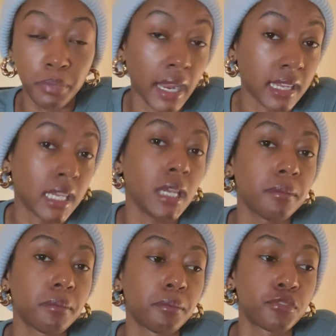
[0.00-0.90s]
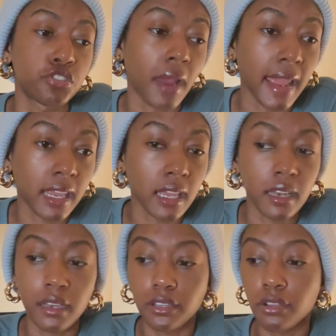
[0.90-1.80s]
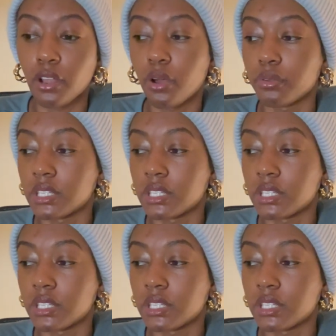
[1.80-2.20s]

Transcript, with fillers: but I keep dragging, you know,